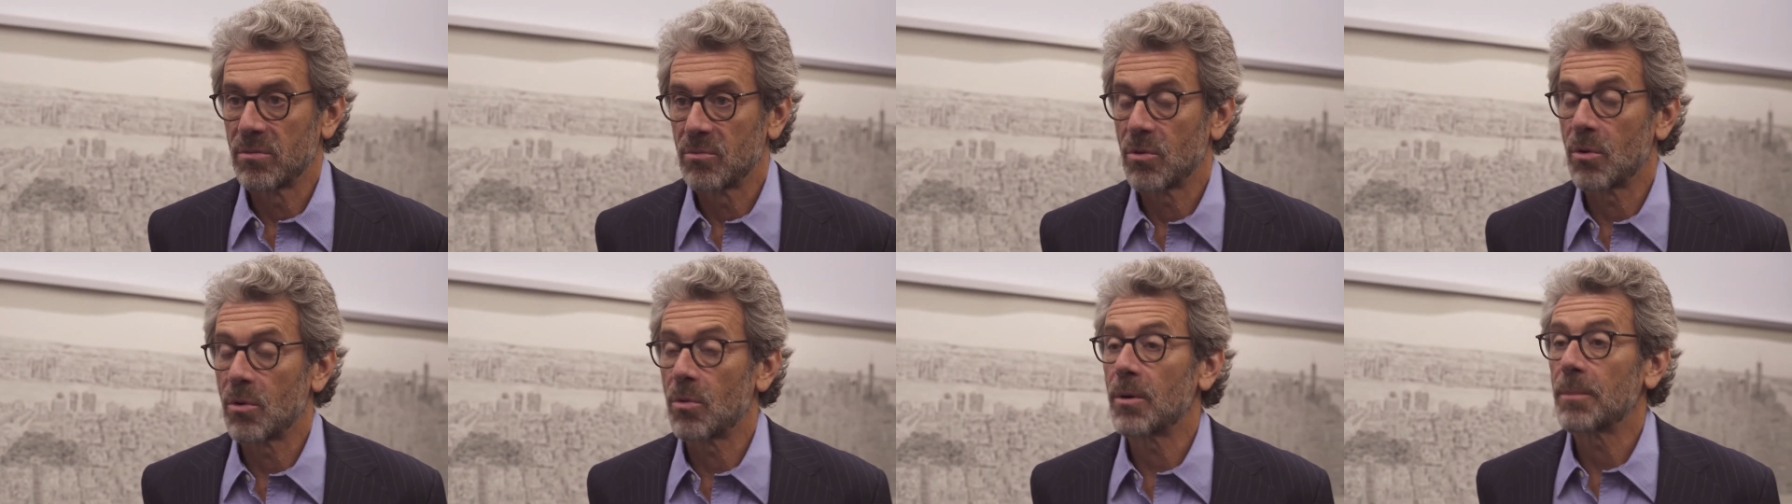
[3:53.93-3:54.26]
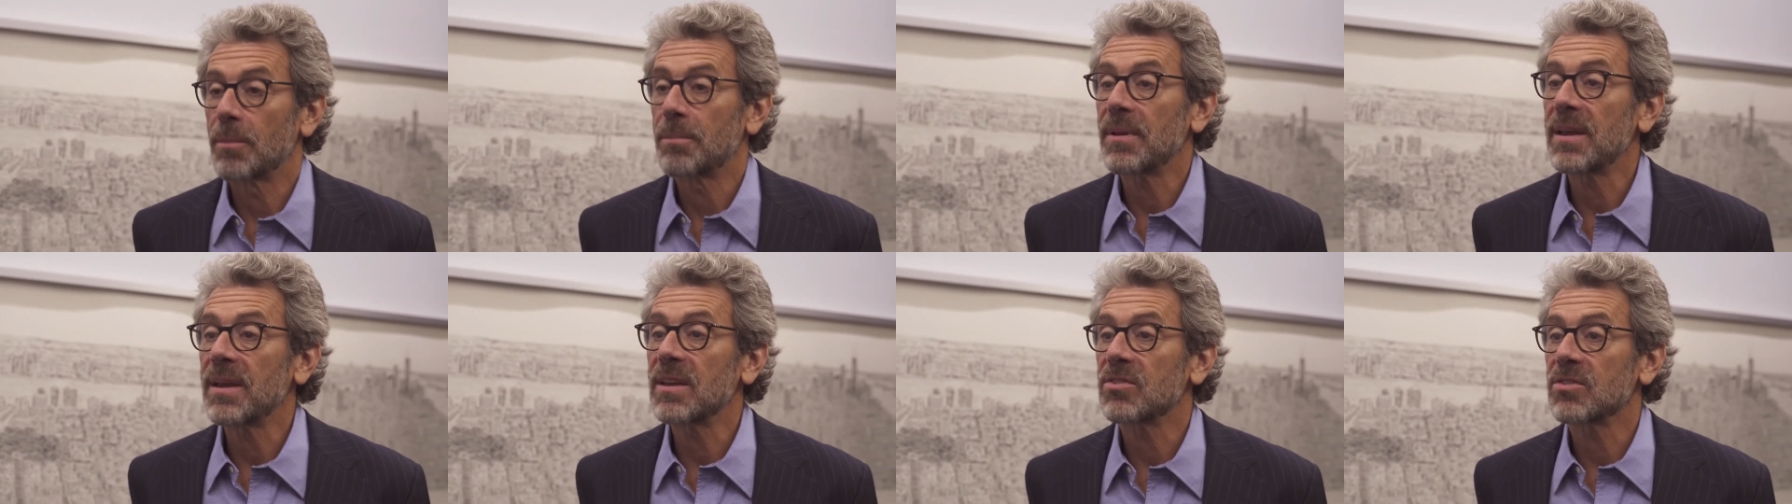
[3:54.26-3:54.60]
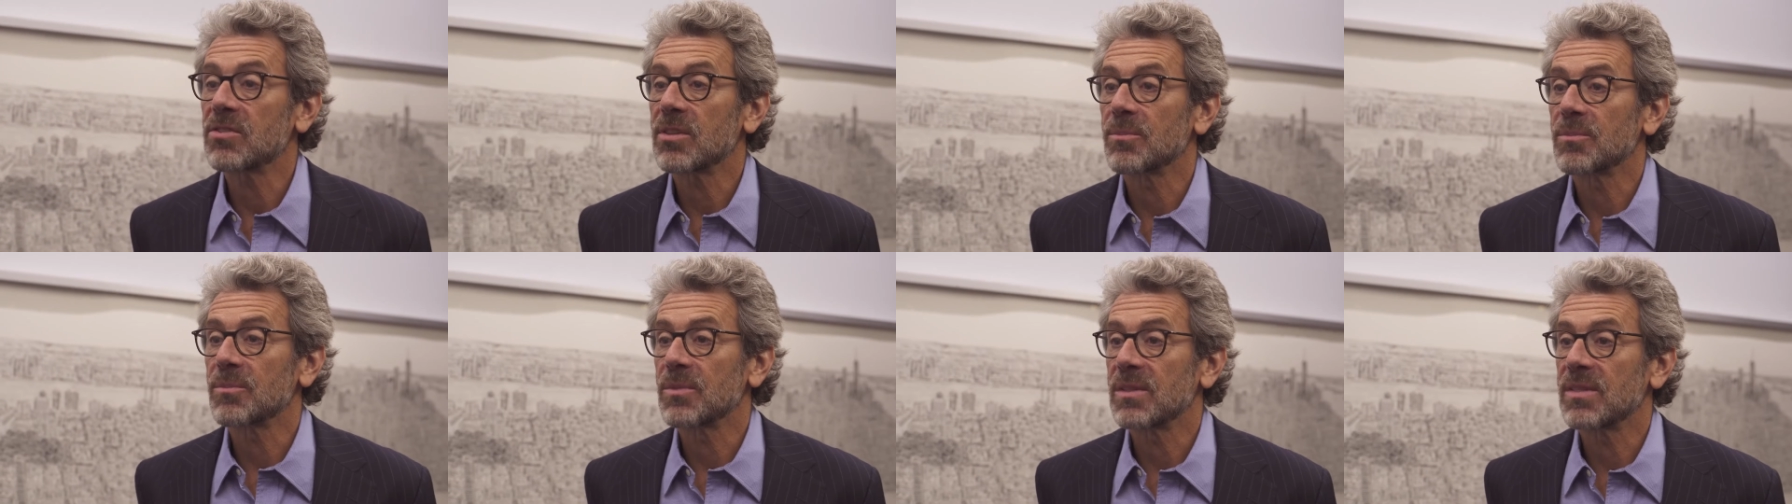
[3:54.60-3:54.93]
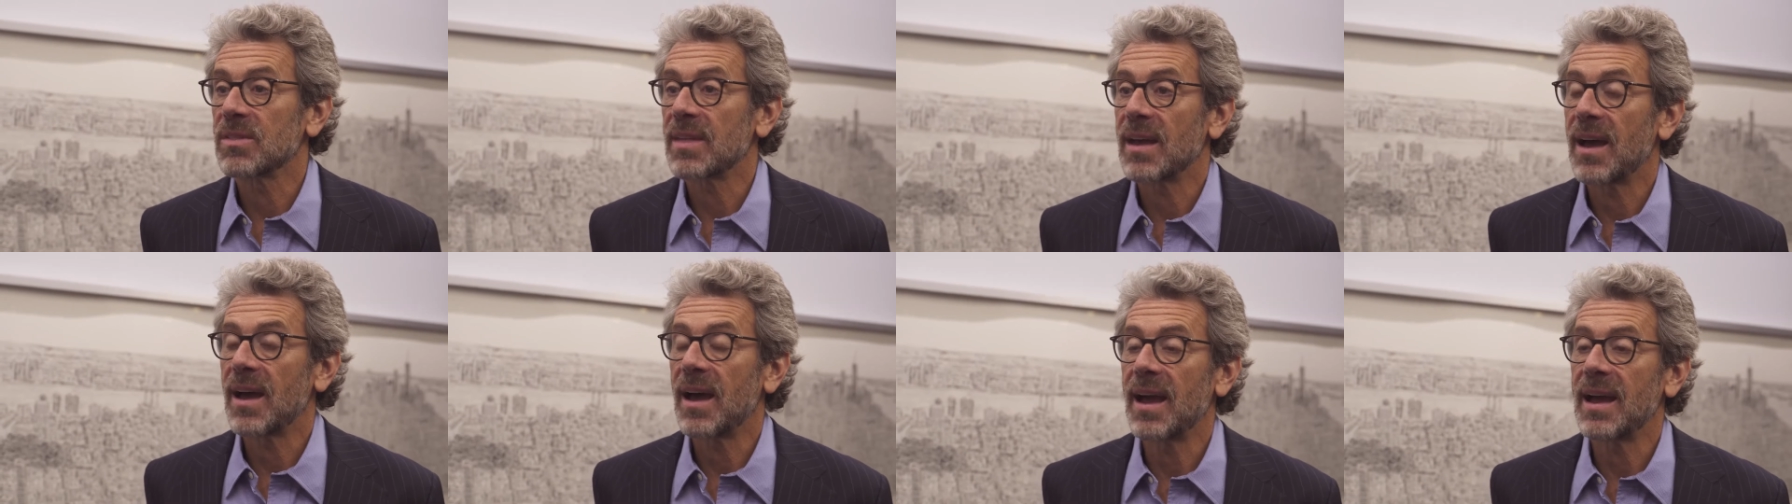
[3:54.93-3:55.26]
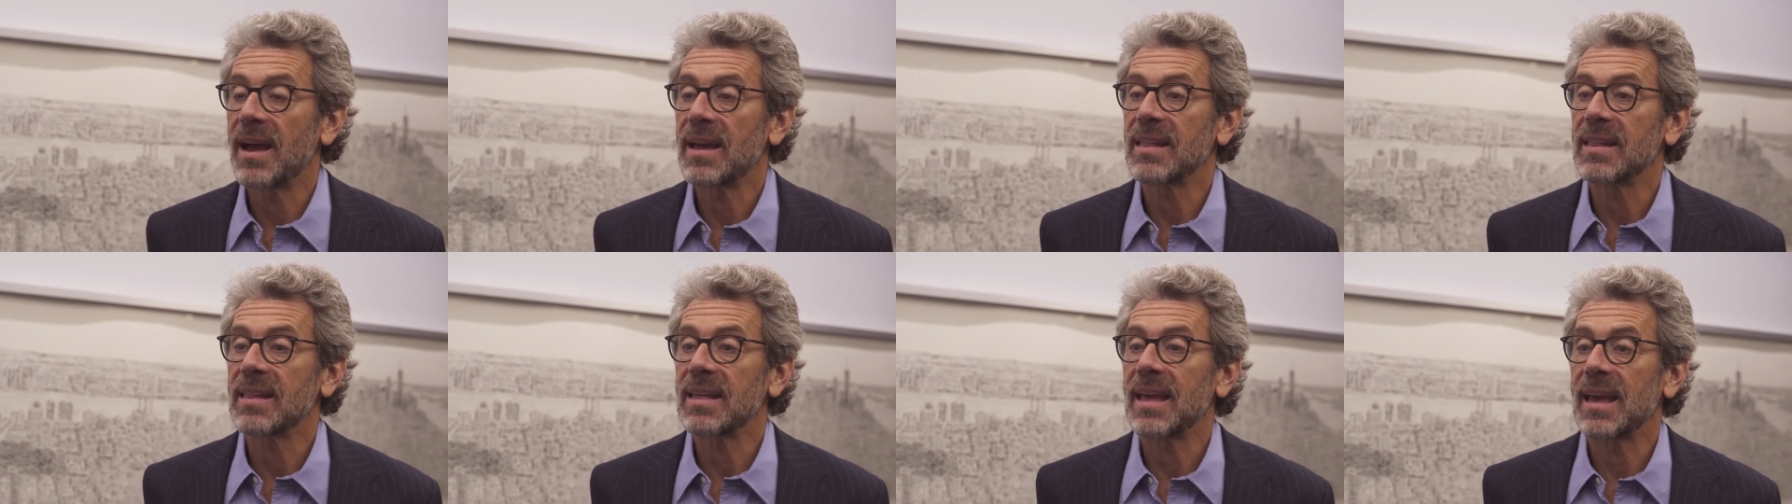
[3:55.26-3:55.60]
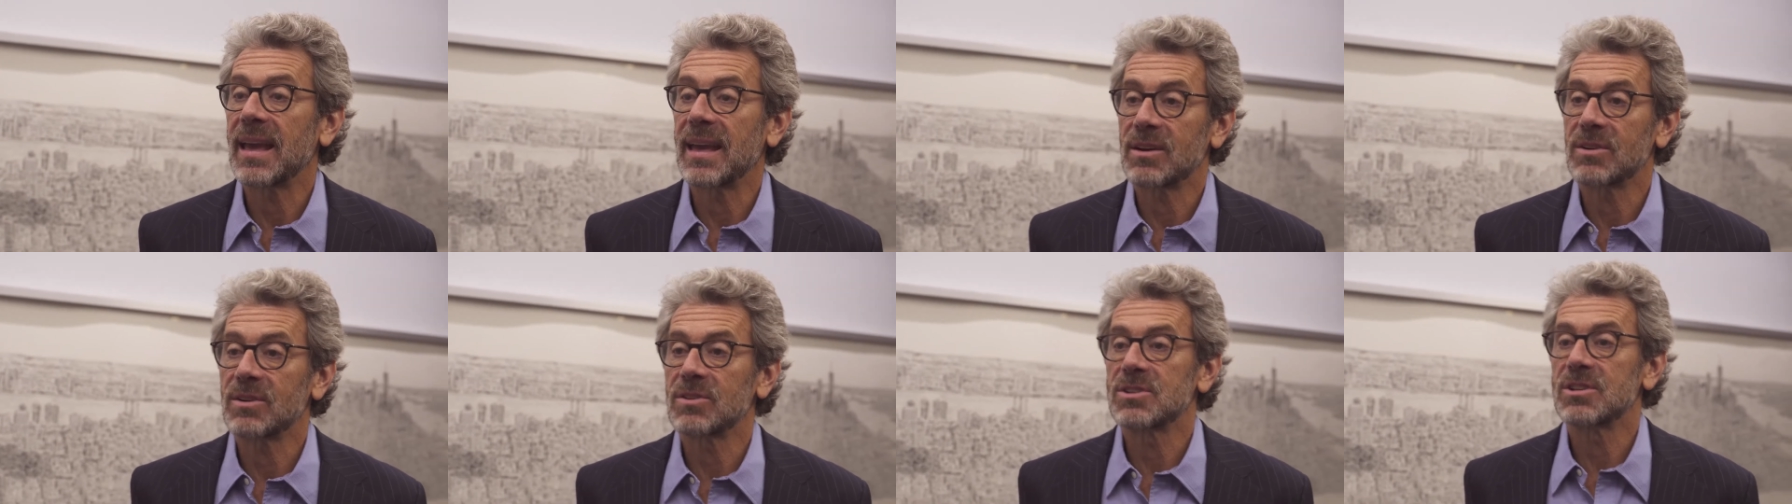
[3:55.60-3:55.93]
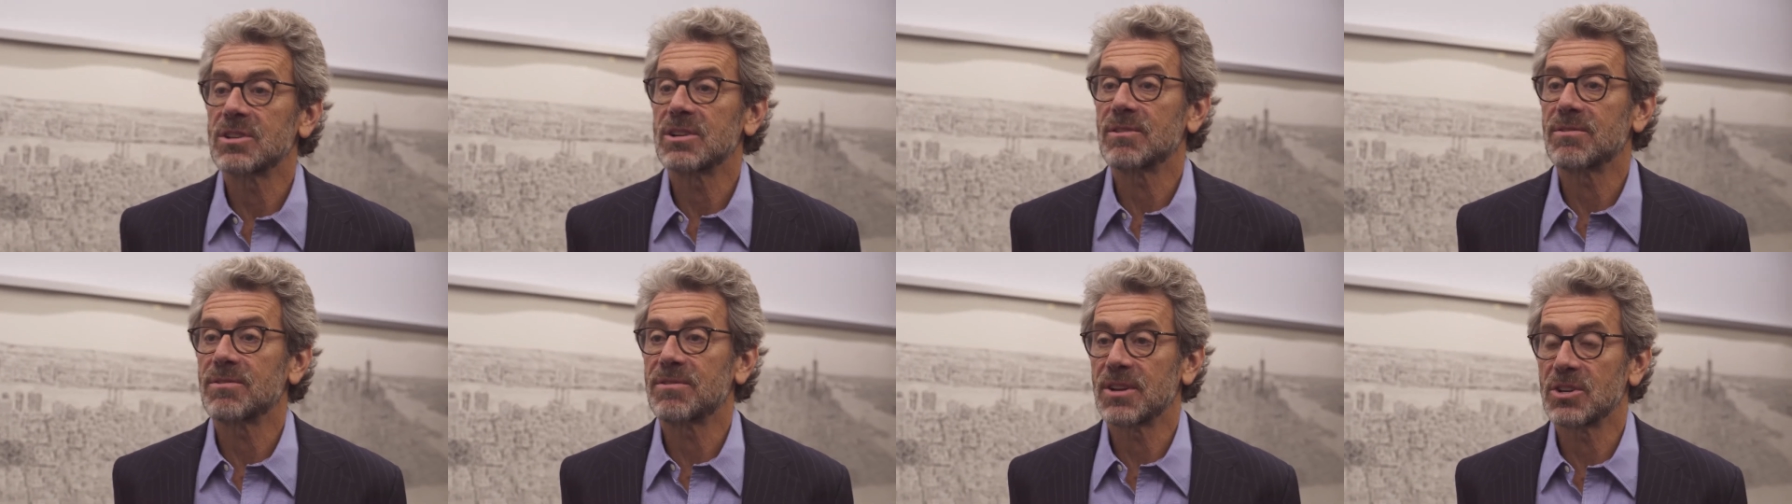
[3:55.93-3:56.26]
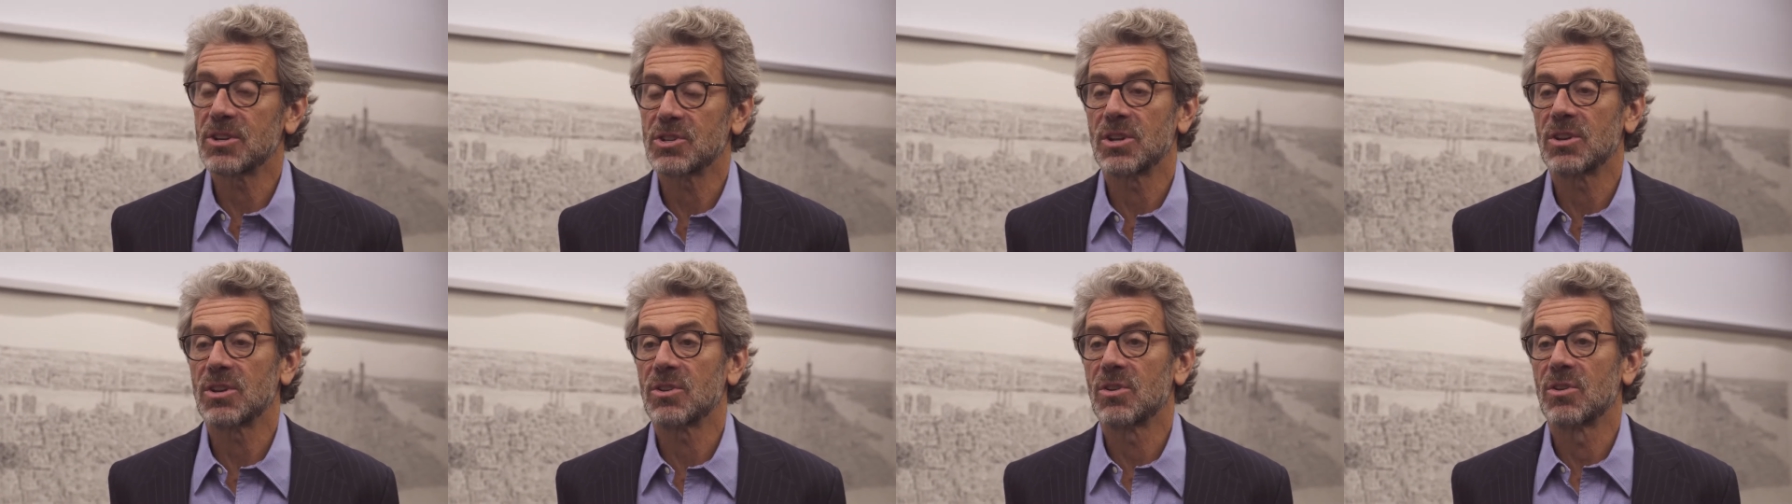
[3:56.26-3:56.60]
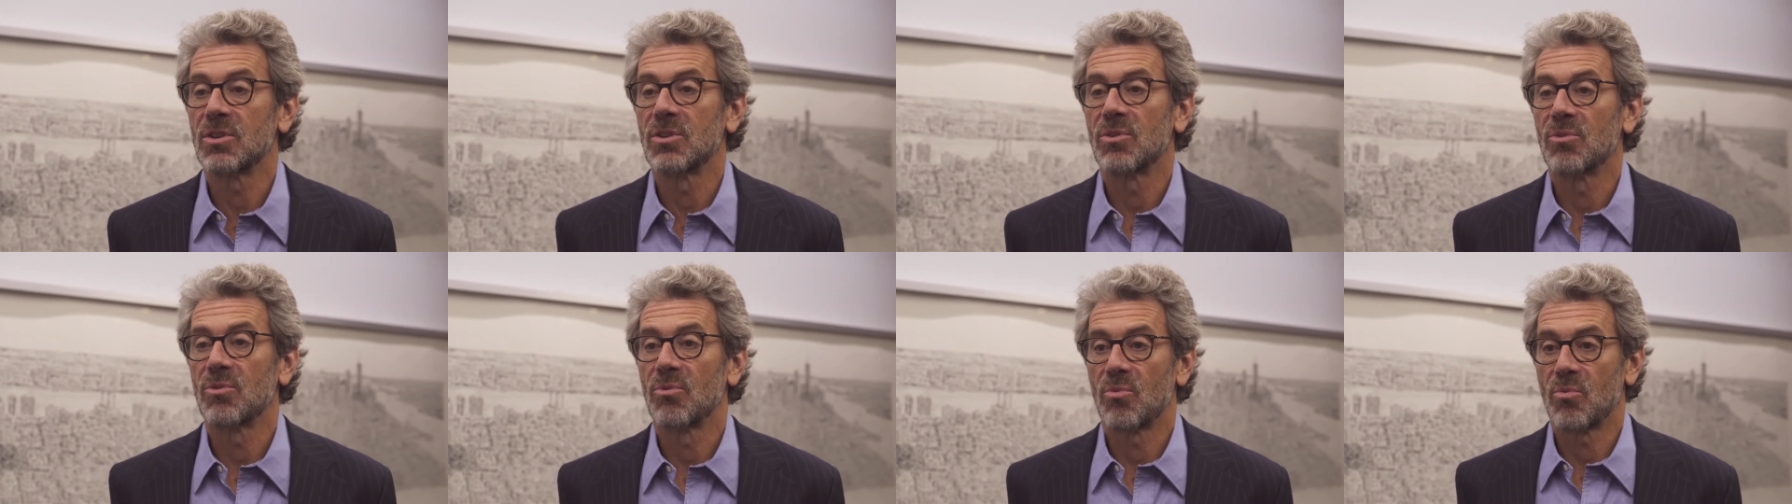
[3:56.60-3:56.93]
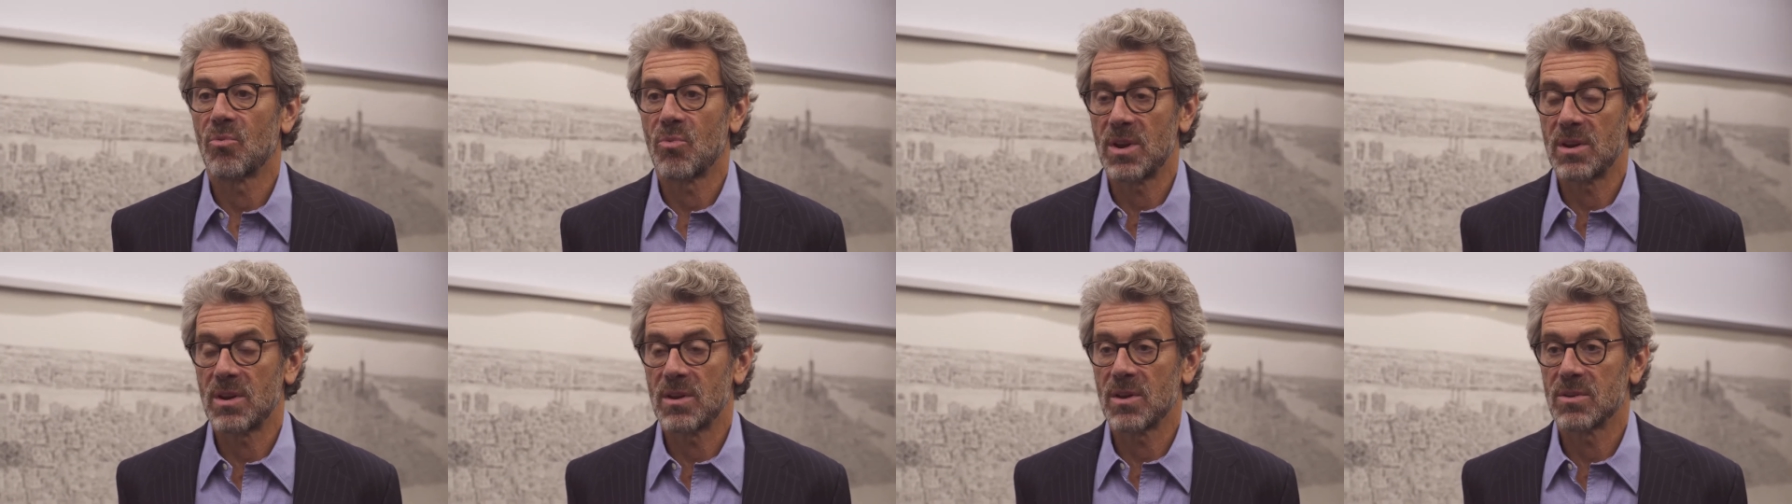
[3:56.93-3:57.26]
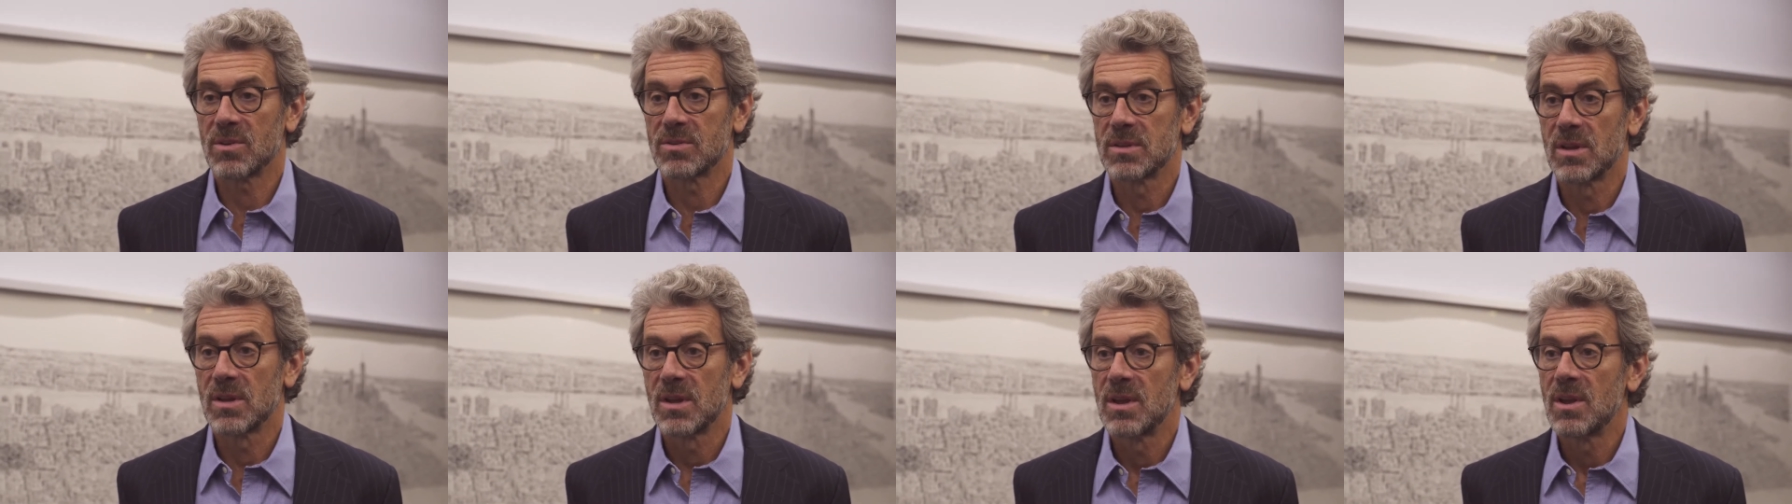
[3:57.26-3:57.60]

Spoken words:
We'll replace them with highly energy efficient windows.